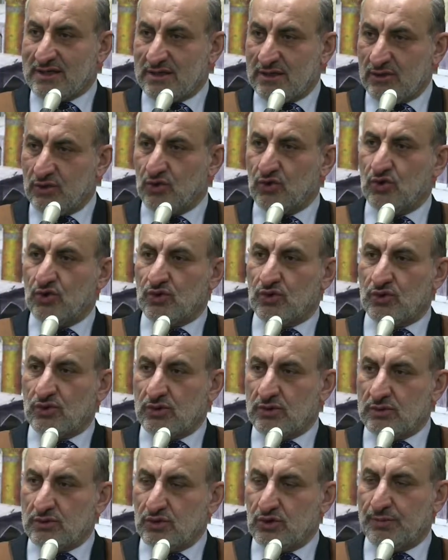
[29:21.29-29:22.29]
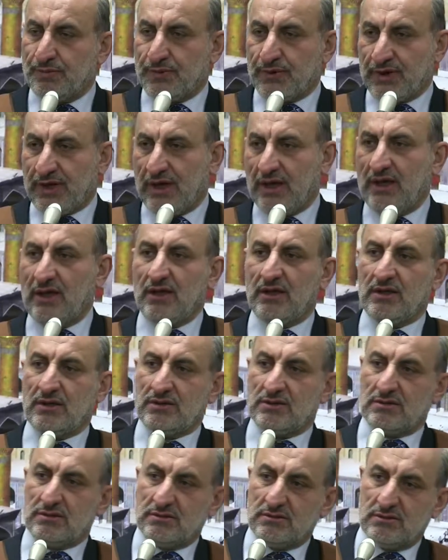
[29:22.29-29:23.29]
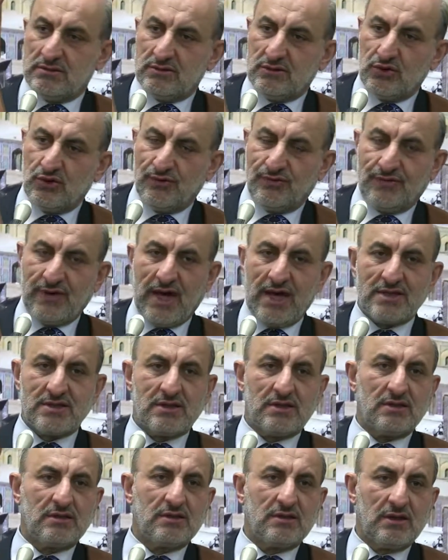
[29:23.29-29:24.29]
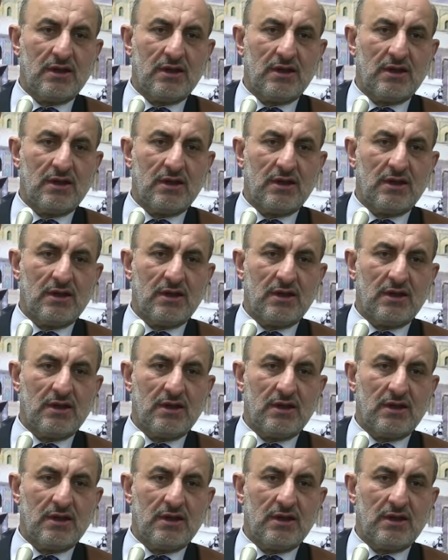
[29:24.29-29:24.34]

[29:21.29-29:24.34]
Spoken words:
you do, you pray, you fast